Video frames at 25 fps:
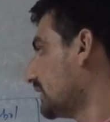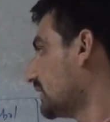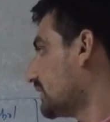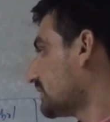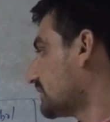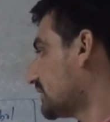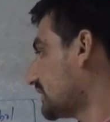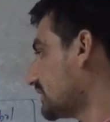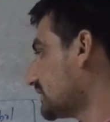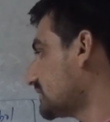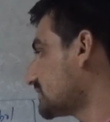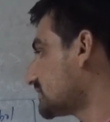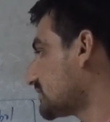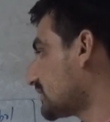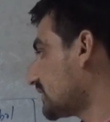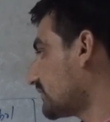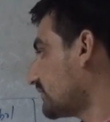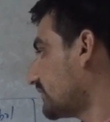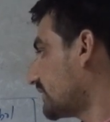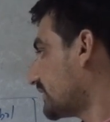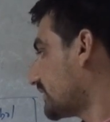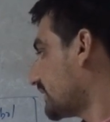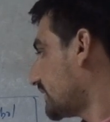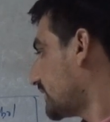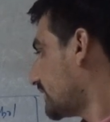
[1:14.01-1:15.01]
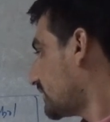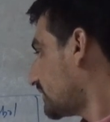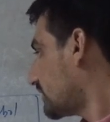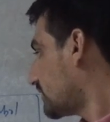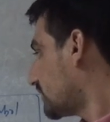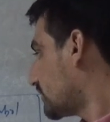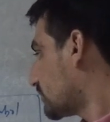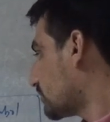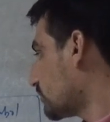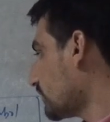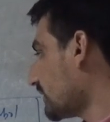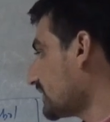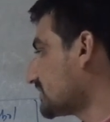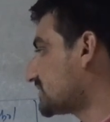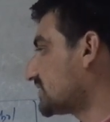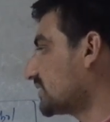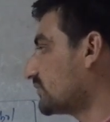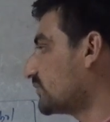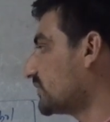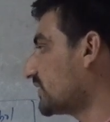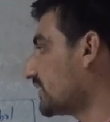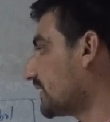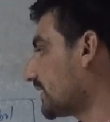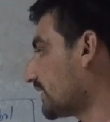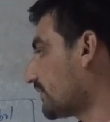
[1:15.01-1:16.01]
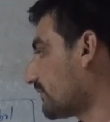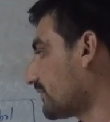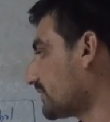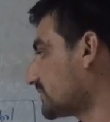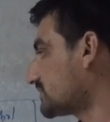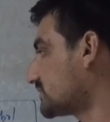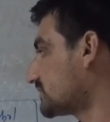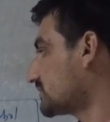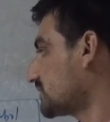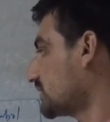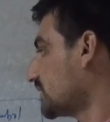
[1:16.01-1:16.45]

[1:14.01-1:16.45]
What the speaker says: that is converted to assembly language.